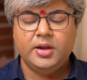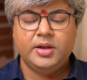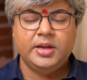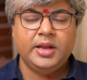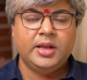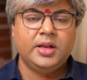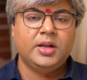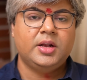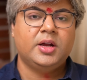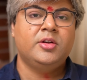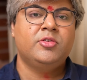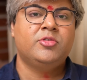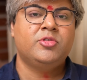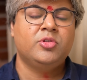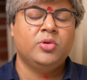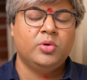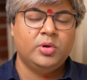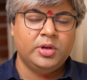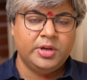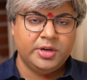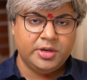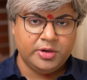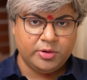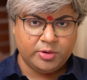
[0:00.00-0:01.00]
take
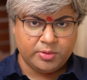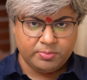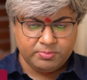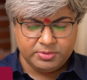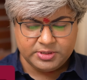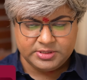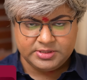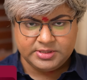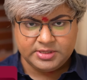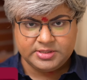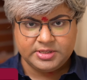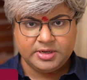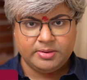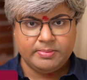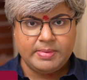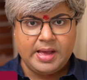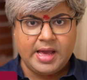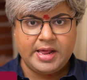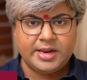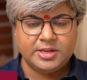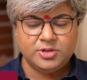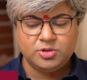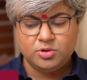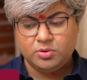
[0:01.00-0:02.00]
control in your business and
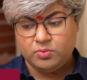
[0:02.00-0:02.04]
marriage.